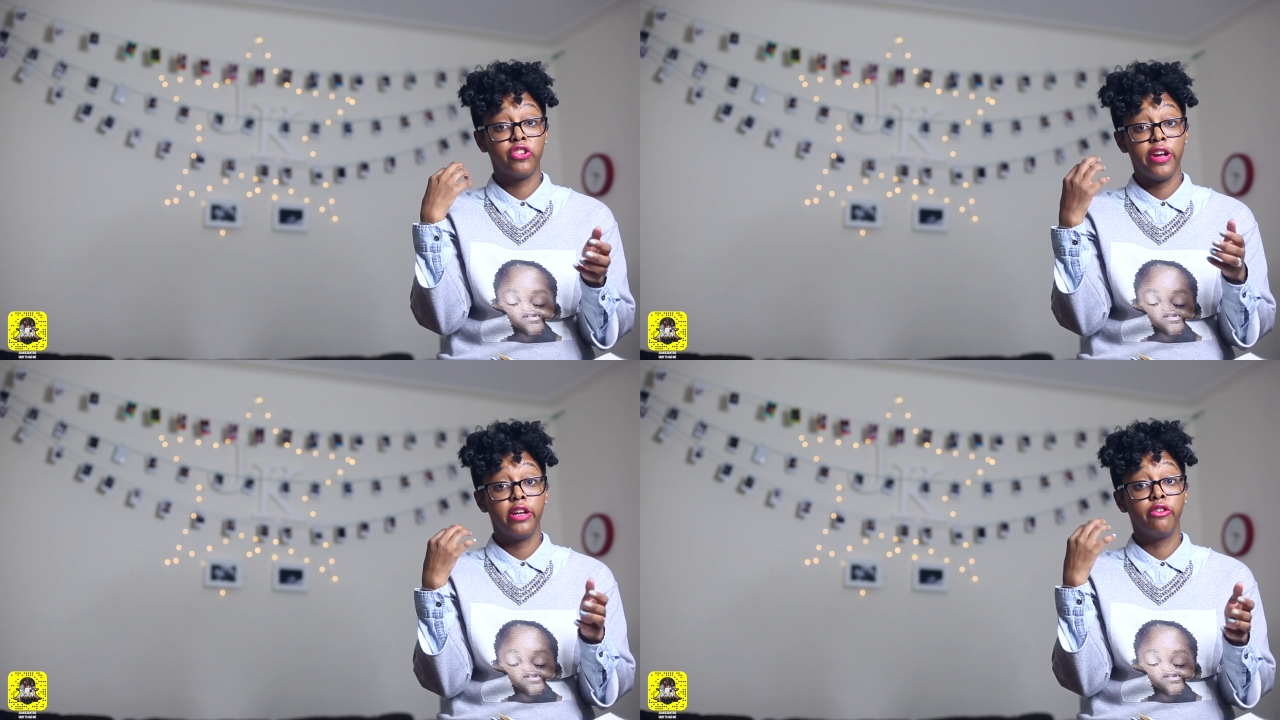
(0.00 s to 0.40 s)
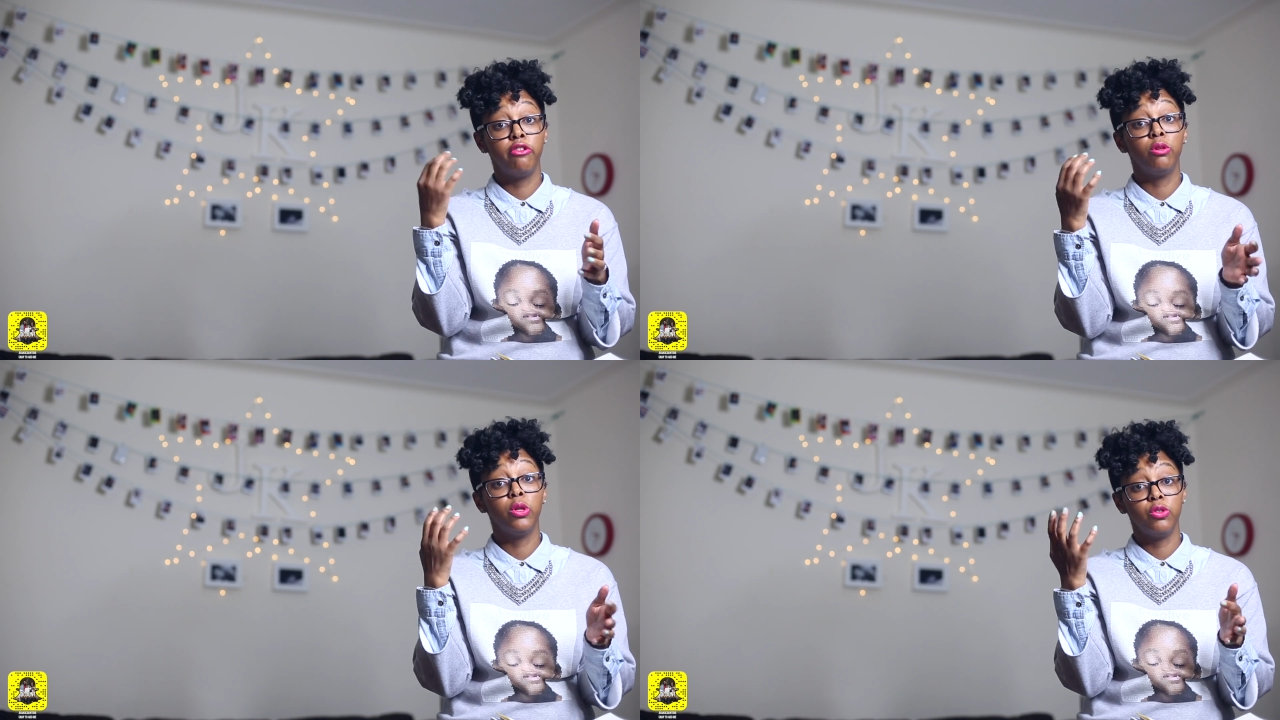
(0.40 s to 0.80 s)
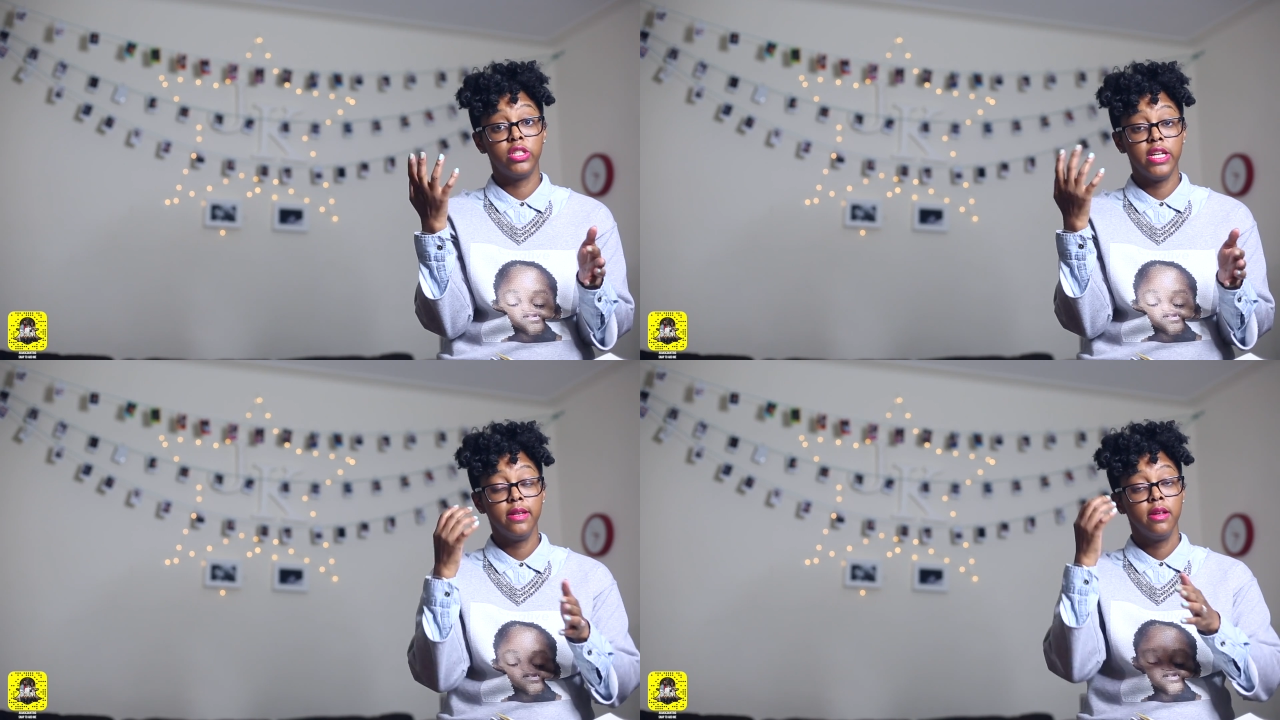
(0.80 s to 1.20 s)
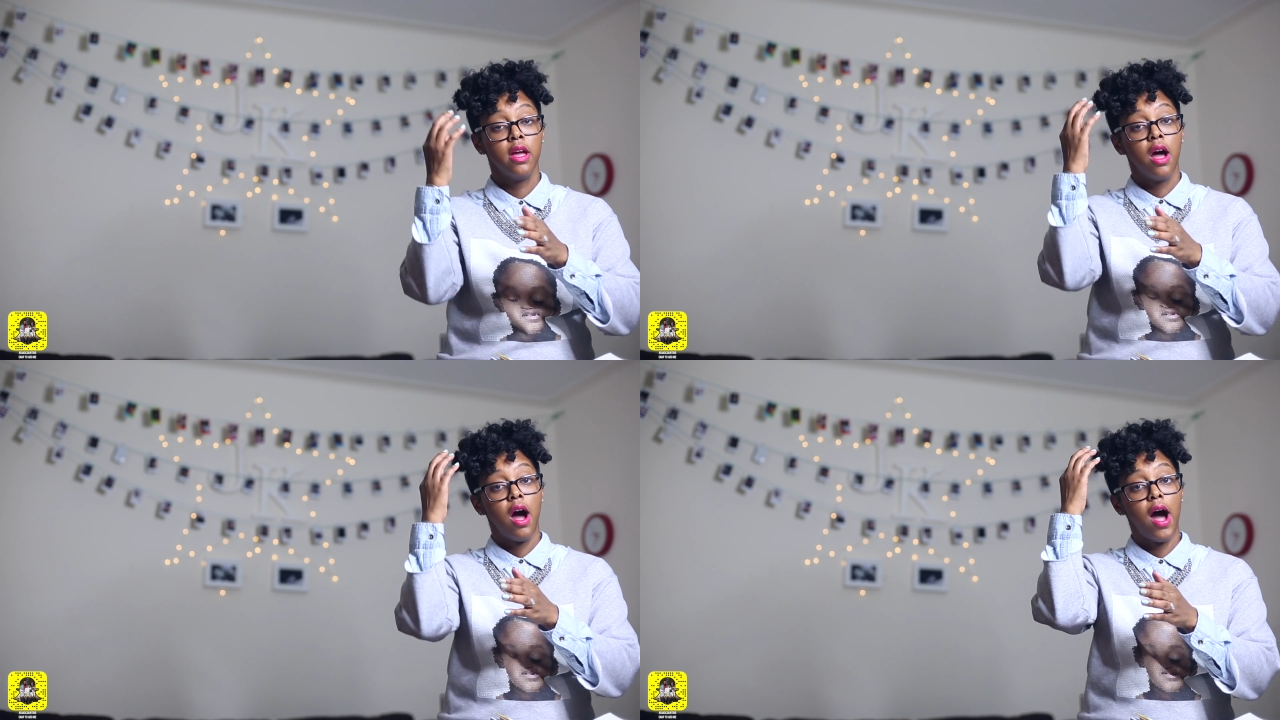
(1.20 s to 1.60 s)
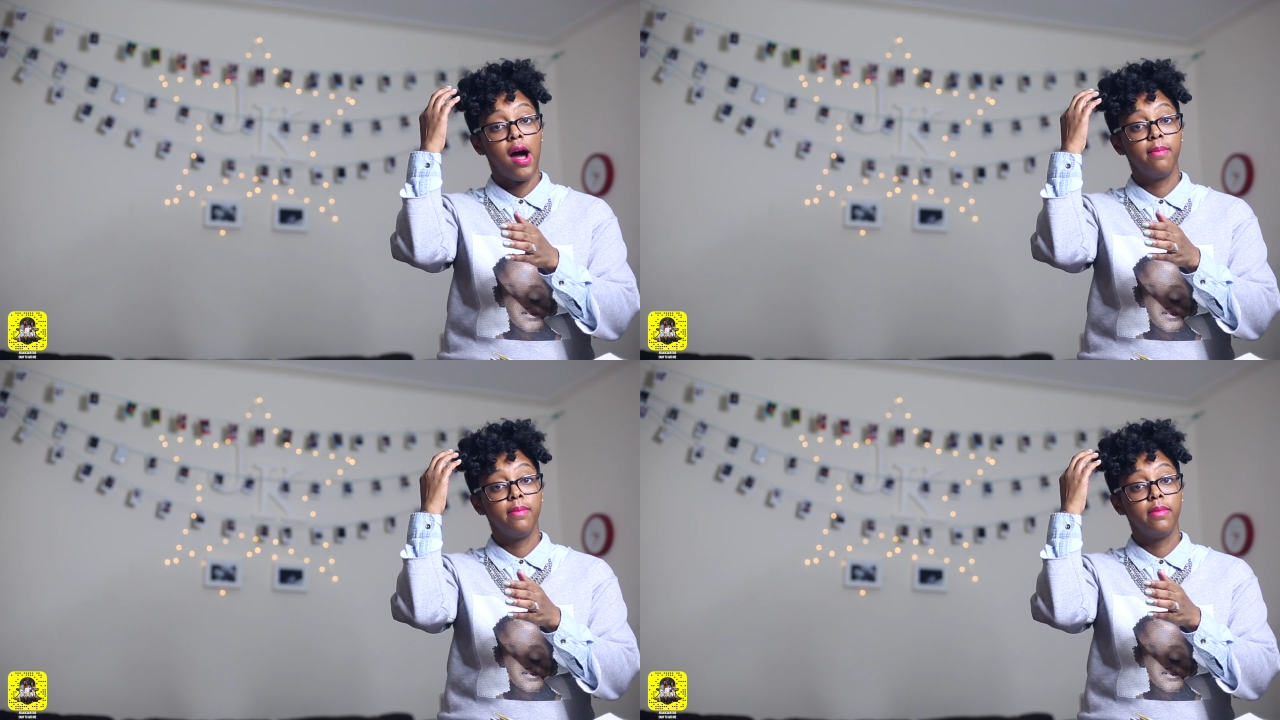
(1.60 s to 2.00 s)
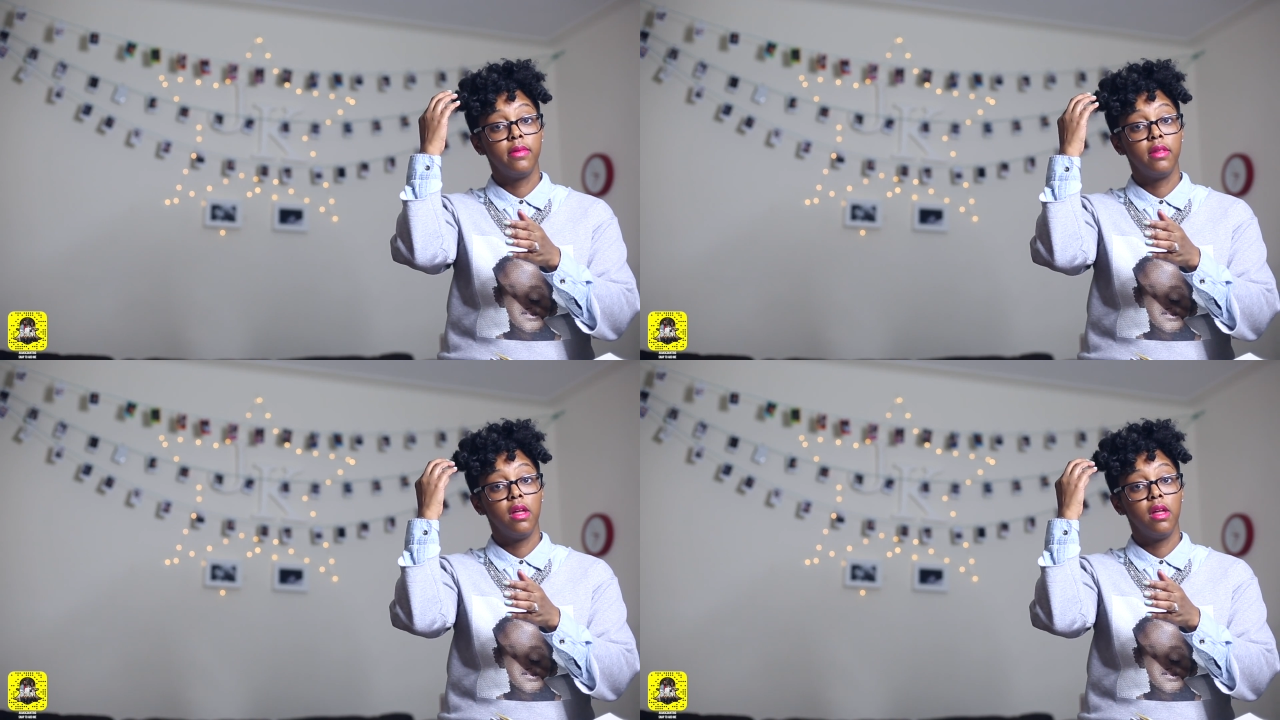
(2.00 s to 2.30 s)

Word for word: Strengthen and Grow Lotion. Um,